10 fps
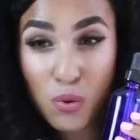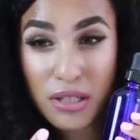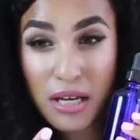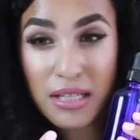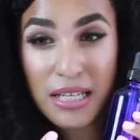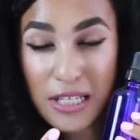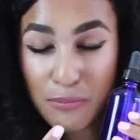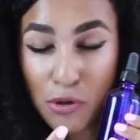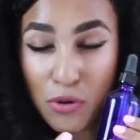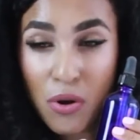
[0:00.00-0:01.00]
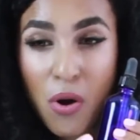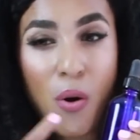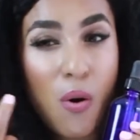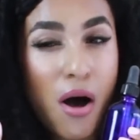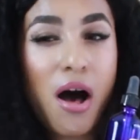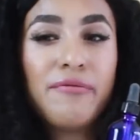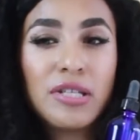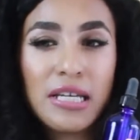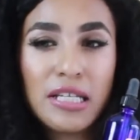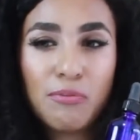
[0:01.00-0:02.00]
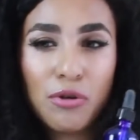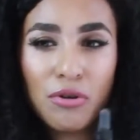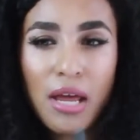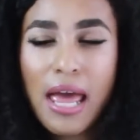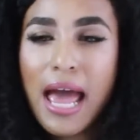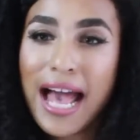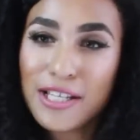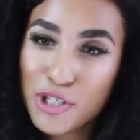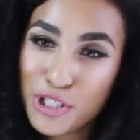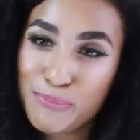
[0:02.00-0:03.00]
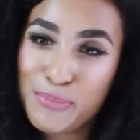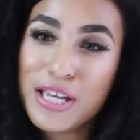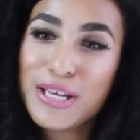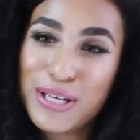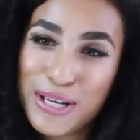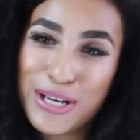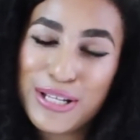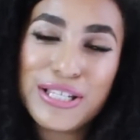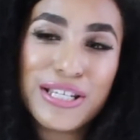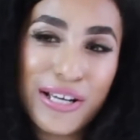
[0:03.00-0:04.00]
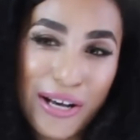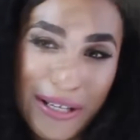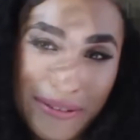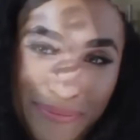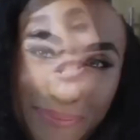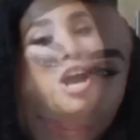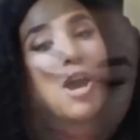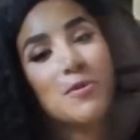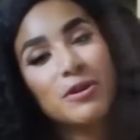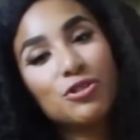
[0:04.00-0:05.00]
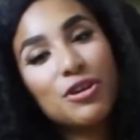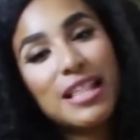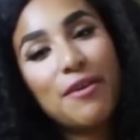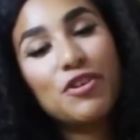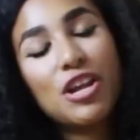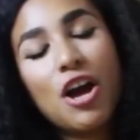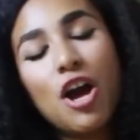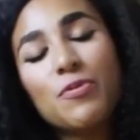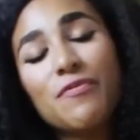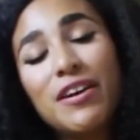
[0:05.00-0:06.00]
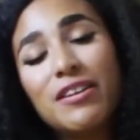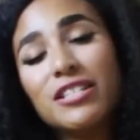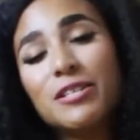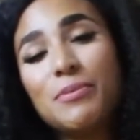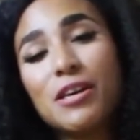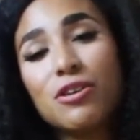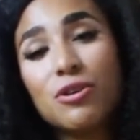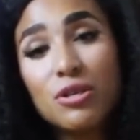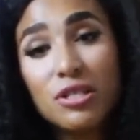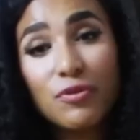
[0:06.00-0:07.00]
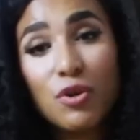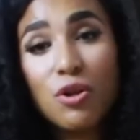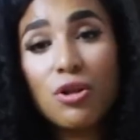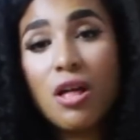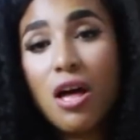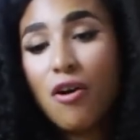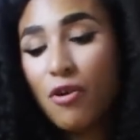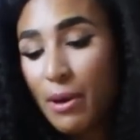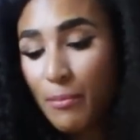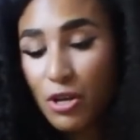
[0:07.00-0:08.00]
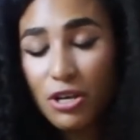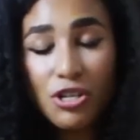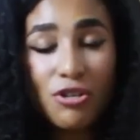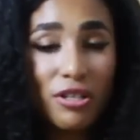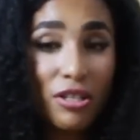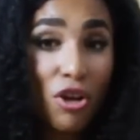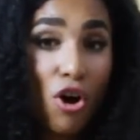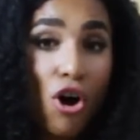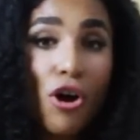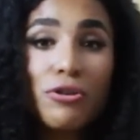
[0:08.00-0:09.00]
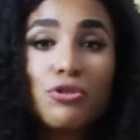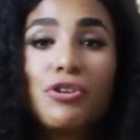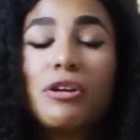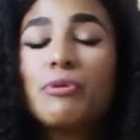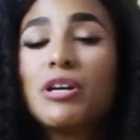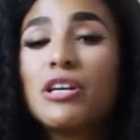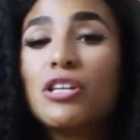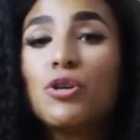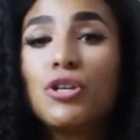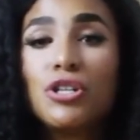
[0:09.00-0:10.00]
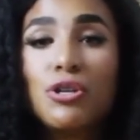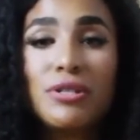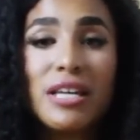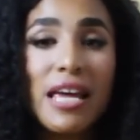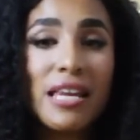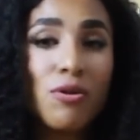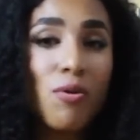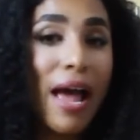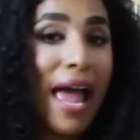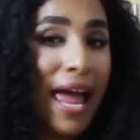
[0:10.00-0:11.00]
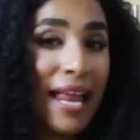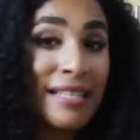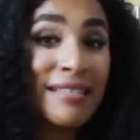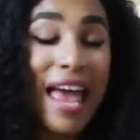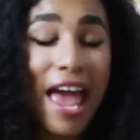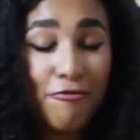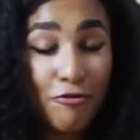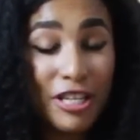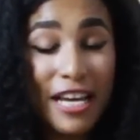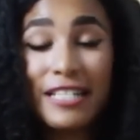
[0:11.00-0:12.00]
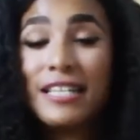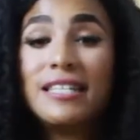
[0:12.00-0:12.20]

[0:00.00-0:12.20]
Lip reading: ½ teaspoon or ½ teaspoon, and you should be good to go. So I hope you enjoyed that video. I hope you found it to be useful. Remember, you can use this as a hot oil treatment. You can use it in your ends every day to